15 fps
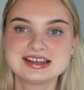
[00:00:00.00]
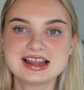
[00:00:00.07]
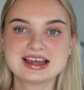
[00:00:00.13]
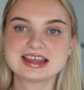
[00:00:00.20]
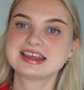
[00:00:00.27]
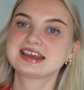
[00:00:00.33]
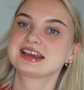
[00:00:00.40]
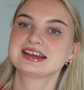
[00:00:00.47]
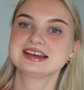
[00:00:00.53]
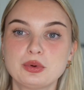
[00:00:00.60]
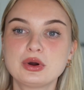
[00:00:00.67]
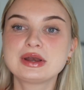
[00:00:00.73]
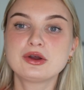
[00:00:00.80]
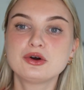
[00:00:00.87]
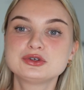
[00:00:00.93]
Like,
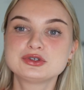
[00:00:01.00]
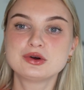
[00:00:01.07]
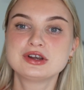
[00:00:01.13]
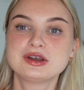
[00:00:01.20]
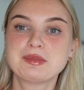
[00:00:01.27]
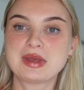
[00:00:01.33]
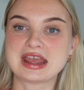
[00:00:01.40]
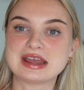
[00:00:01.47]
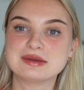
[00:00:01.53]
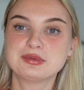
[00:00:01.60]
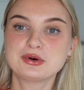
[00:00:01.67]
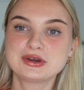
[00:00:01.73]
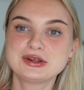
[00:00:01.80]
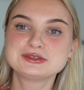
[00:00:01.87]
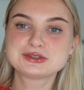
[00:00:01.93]
body autonomy.
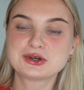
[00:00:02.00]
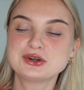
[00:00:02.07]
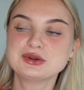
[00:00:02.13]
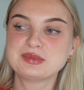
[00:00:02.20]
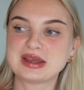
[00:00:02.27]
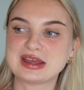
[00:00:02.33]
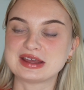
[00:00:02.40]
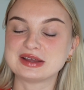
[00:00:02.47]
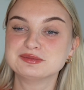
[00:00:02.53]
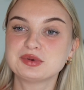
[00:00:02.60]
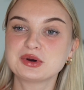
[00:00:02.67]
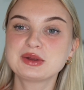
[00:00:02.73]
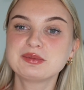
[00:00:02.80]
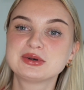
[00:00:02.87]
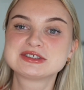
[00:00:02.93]
Body
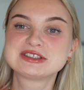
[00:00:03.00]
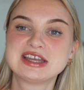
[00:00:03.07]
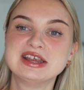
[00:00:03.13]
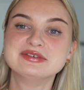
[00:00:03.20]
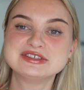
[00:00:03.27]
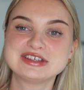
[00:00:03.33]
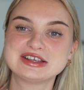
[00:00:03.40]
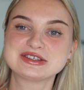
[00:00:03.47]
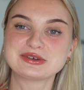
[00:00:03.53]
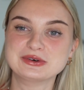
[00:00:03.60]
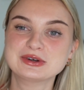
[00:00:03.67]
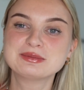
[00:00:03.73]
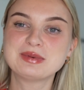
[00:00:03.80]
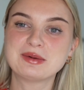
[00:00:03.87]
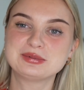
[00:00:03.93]
positivity is
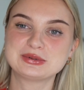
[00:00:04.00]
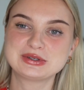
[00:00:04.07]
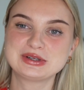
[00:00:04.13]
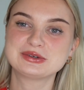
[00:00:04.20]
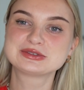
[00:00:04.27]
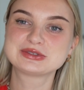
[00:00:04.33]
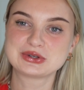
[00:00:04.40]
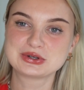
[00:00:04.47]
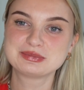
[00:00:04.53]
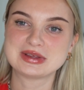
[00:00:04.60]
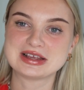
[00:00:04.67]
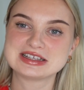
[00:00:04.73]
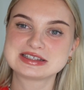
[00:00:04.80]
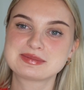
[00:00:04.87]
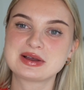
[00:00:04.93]
all about body
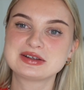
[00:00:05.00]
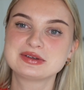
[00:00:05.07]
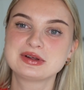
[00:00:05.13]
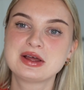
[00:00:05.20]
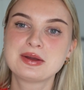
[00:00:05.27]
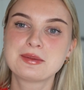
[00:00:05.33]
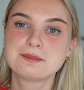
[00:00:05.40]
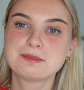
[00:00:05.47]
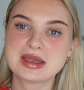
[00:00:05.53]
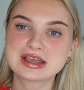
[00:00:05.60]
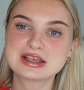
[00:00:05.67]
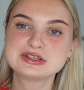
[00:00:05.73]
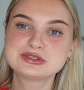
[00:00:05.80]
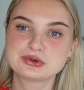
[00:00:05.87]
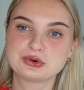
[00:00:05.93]
autonomy. It's about
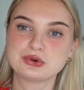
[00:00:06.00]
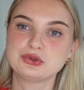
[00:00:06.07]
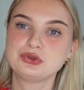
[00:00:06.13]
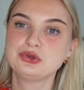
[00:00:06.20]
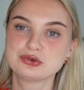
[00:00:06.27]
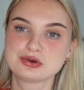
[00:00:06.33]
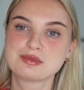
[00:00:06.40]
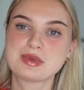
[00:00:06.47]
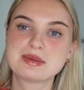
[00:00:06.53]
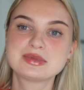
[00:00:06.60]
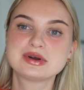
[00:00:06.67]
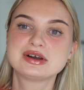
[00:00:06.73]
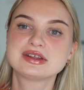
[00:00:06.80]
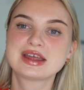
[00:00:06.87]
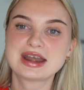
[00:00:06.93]
making sure you
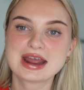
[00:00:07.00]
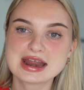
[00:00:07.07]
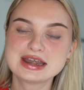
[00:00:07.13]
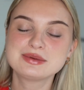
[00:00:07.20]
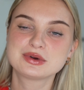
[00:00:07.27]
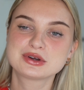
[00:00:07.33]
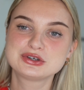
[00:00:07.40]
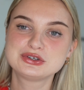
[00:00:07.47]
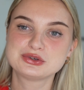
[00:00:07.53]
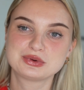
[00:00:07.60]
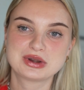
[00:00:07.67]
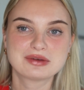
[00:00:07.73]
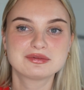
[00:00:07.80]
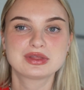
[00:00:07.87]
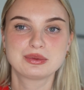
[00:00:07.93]
remember that anyone can do
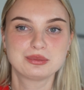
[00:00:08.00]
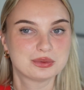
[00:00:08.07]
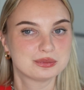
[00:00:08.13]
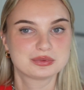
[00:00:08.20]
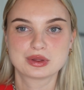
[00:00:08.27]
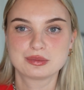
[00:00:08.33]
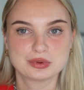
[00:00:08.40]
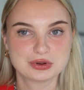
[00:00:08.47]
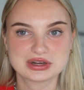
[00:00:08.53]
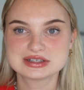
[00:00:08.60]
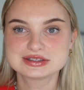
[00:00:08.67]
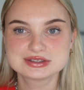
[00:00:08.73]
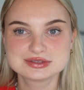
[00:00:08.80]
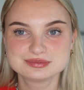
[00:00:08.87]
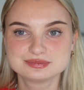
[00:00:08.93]
whatever they want with their
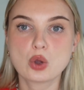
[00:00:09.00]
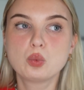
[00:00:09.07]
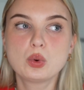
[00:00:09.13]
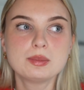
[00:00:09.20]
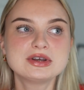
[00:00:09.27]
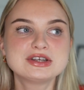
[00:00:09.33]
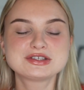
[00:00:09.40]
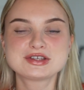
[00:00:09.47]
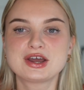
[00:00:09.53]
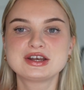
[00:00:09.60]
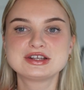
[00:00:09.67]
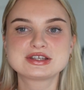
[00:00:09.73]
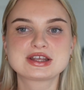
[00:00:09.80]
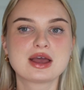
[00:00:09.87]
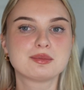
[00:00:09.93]
bodies. A woman
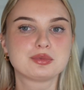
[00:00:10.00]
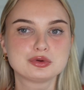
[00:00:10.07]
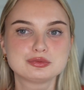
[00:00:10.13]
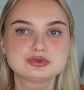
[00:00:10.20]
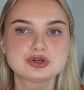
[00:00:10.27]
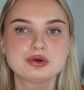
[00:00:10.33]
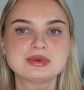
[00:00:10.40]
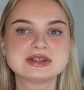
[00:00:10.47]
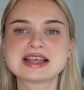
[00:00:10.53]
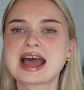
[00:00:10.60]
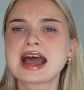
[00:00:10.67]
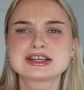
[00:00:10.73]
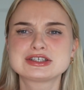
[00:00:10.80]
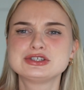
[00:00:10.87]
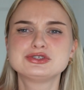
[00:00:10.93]
deciding to get a boob job is
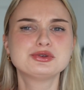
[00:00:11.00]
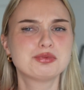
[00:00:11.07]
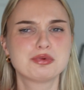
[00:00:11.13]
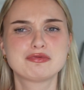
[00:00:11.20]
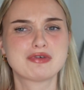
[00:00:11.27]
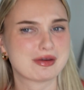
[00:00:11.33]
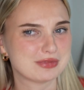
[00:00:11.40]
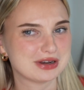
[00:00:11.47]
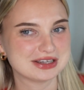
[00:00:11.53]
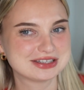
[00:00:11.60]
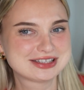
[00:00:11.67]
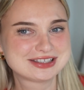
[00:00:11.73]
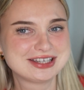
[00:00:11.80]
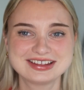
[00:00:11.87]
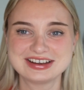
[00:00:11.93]
actually super
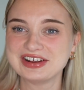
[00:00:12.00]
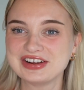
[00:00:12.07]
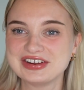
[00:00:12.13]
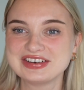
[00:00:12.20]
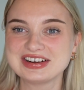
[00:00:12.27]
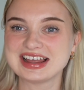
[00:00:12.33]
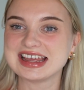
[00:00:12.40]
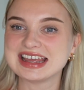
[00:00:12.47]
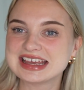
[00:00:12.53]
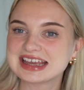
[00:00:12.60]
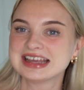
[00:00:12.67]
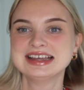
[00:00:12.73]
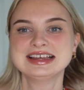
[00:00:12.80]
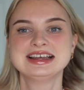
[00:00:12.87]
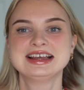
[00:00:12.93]
feminist, you know? Like,
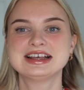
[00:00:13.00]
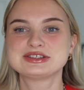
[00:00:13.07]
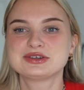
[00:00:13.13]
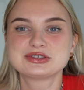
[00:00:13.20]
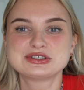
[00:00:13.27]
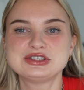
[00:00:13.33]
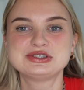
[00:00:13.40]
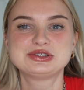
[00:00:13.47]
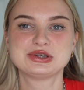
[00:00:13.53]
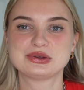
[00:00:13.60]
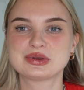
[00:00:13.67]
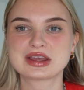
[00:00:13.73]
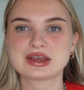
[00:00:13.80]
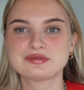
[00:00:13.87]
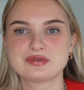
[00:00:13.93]
as long as she's
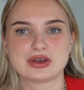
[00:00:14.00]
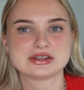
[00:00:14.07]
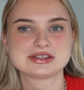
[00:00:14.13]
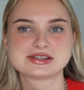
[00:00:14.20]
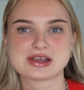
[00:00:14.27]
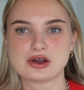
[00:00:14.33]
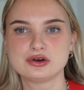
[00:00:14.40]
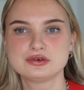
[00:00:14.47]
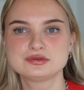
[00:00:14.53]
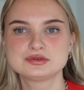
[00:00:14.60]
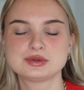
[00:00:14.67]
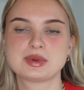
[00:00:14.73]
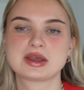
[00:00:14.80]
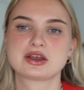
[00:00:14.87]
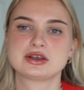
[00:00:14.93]
doing it for herself,
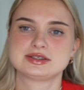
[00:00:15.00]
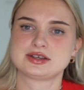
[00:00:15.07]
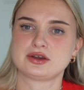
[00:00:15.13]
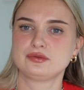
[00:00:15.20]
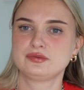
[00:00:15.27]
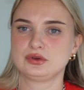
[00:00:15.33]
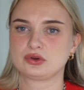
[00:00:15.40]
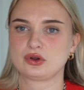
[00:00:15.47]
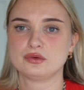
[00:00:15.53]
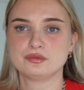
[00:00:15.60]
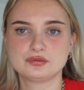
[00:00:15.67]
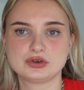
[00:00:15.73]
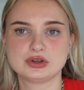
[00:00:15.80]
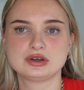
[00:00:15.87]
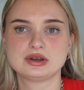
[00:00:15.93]
to make herself feel
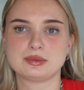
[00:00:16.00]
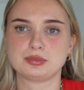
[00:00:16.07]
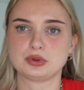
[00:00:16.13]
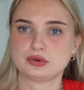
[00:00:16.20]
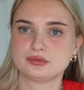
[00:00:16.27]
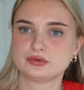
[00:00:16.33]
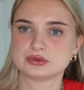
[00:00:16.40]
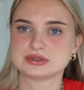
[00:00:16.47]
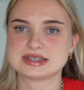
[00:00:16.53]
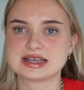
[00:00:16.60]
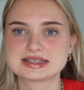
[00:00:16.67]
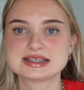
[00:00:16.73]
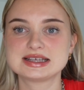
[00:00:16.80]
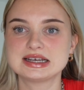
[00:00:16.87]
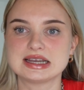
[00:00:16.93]
confident and beautiful and
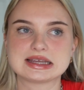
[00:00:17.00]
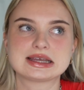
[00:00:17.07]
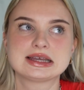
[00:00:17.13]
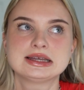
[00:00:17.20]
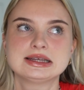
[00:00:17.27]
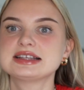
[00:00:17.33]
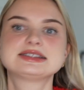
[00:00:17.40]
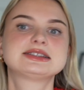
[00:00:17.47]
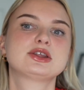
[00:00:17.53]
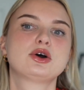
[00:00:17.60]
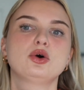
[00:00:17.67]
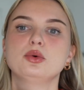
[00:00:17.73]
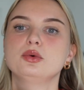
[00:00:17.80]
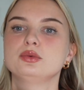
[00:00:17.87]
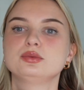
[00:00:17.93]
sexy, like, that's
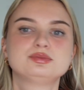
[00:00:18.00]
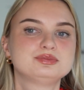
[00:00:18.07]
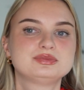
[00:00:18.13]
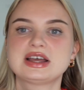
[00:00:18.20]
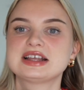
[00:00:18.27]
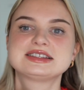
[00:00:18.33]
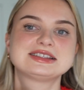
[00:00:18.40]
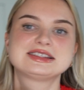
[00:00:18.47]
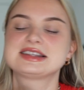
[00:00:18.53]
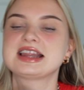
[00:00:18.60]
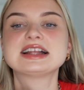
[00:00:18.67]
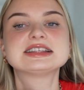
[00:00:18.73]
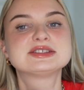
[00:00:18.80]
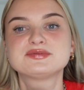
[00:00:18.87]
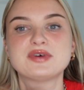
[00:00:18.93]

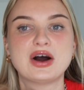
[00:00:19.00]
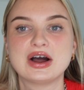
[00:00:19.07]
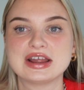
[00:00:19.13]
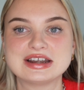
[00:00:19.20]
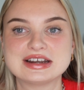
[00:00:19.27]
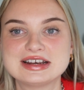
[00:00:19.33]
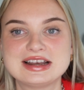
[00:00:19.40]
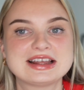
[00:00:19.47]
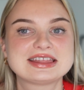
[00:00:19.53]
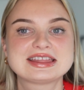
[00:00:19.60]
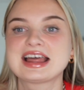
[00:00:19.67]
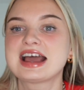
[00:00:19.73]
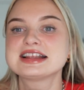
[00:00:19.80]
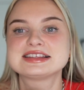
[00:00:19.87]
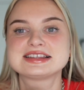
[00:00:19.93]
fine. Like,
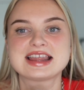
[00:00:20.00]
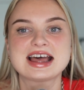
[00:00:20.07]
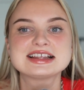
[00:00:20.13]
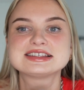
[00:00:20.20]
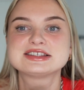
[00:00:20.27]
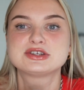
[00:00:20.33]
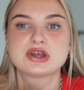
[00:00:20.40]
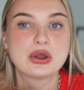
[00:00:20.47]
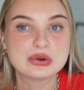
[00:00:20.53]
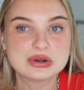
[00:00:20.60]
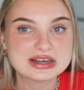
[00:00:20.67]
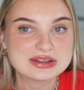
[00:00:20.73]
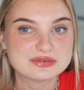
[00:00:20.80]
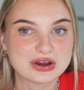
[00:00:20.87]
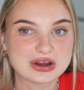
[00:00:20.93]
that's
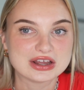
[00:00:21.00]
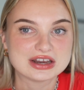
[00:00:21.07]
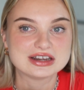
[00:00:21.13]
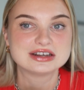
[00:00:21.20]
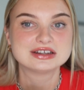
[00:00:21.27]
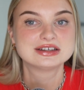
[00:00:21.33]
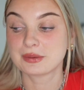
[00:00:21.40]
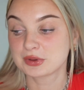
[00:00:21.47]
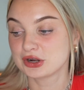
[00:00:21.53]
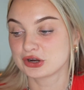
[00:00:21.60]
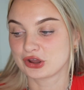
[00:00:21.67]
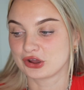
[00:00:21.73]
totally fine. I'm gonna